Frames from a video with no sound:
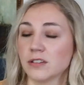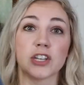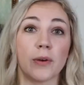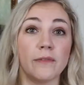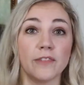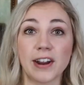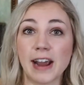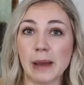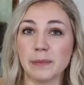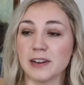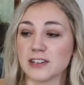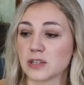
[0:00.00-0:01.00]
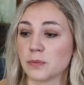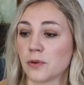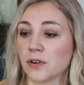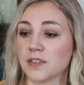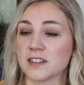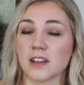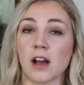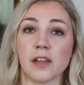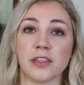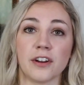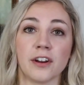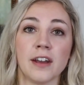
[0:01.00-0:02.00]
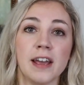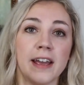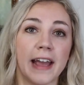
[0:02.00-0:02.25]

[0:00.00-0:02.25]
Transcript: So I'm very happy to support this author.